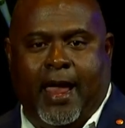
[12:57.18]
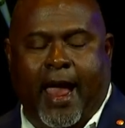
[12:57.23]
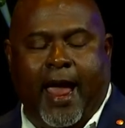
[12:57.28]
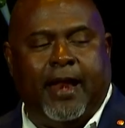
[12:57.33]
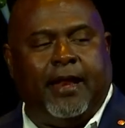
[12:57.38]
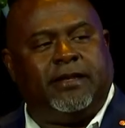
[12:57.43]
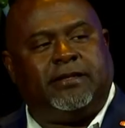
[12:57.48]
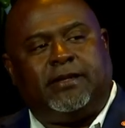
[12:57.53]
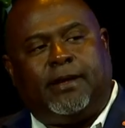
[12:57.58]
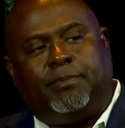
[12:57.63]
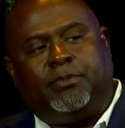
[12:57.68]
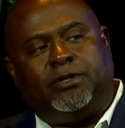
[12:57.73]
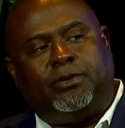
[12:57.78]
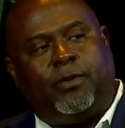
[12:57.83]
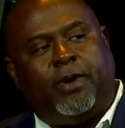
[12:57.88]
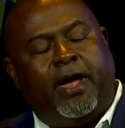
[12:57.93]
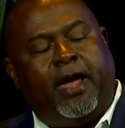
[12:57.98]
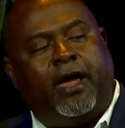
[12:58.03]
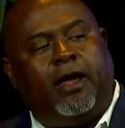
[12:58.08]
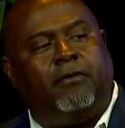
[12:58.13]
And it's up
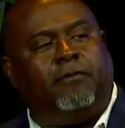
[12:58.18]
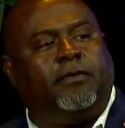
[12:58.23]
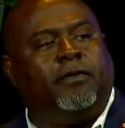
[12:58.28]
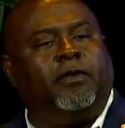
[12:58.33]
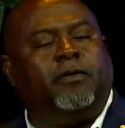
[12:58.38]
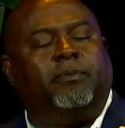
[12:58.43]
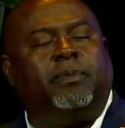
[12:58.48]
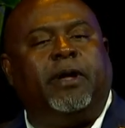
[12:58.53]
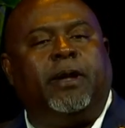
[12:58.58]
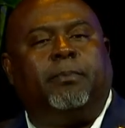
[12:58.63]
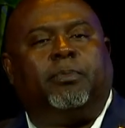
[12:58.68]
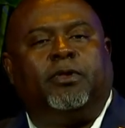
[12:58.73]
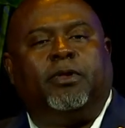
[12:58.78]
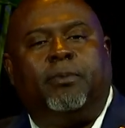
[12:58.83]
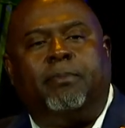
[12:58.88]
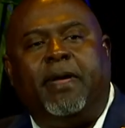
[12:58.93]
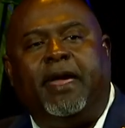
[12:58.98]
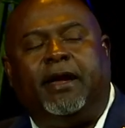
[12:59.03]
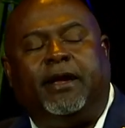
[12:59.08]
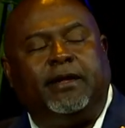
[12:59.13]
to a handful of people
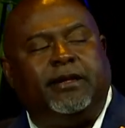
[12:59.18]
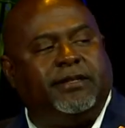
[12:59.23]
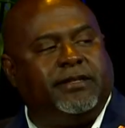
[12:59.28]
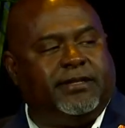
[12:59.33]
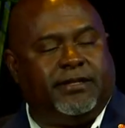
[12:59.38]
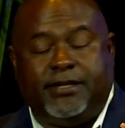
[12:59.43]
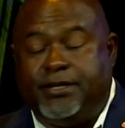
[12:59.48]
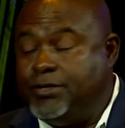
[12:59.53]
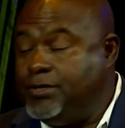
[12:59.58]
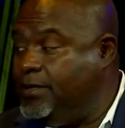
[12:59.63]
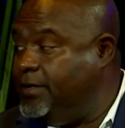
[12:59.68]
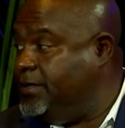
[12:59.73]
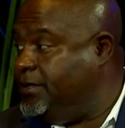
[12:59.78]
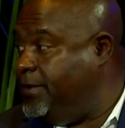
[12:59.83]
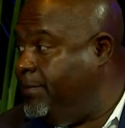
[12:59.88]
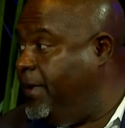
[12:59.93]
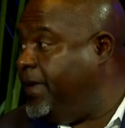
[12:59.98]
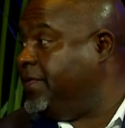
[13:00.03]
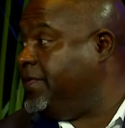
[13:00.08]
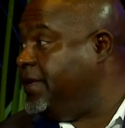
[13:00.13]
to make a decision
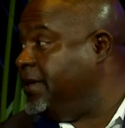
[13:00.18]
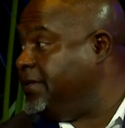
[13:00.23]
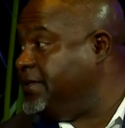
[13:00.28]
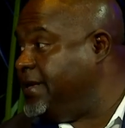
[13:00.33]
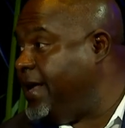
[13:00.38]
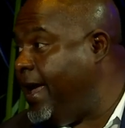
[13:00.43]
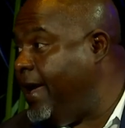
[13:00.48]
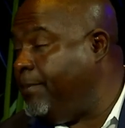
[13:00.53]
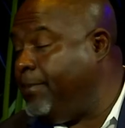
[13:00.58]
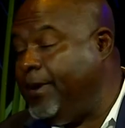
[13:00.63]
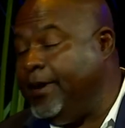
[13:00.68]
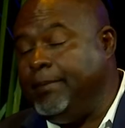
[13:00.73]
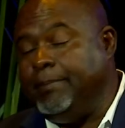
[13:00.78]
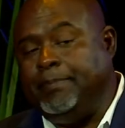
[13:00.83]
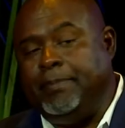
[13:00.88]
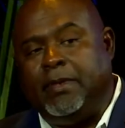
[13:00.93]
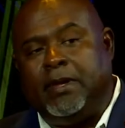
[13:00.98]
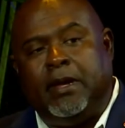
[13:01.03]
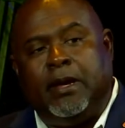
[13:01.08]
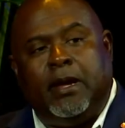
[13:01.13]
to make things happen.
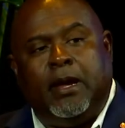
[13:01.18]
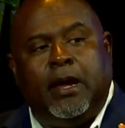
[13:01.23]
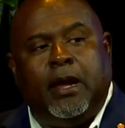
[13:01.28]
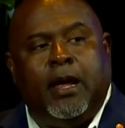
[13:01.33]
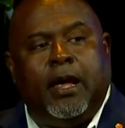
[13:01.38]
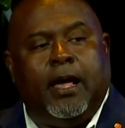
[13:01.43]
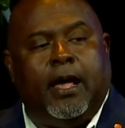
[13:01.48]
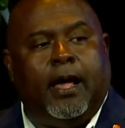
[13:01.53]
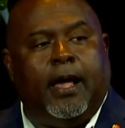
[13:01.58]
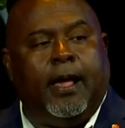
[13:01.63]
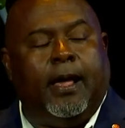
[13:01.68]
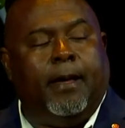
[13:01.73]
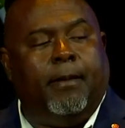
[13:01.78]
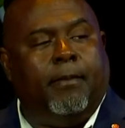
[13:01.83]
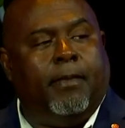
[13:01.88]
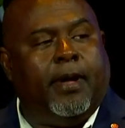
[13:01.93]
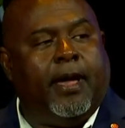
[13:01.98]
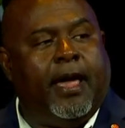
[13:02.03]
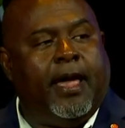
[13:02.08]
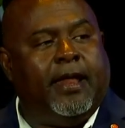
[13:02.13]

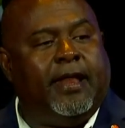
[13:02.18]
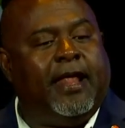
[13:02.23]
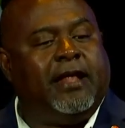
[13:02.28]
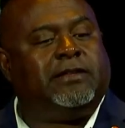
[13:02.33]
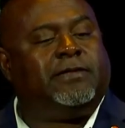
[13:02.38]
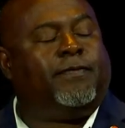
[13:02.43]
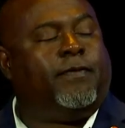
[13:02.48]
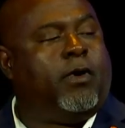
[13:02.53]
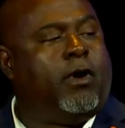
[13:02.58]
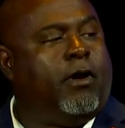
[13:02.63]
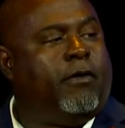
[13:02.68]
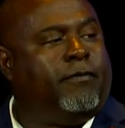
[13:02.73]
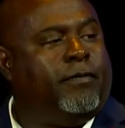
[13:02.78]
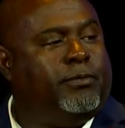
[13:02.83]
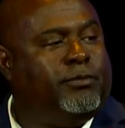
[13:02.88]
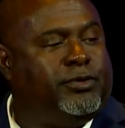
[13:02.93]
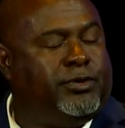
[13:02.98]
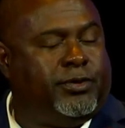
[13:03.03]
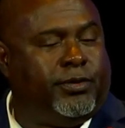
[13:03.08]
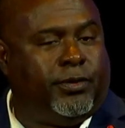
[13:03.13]
Um, and that's far
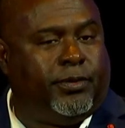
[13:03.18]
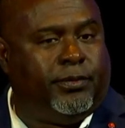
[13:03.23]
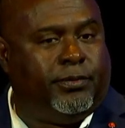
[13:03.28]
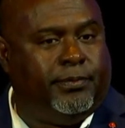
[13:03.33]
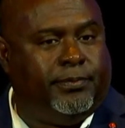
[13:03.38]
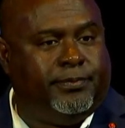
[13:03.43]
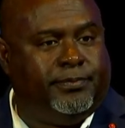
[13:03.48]
from true.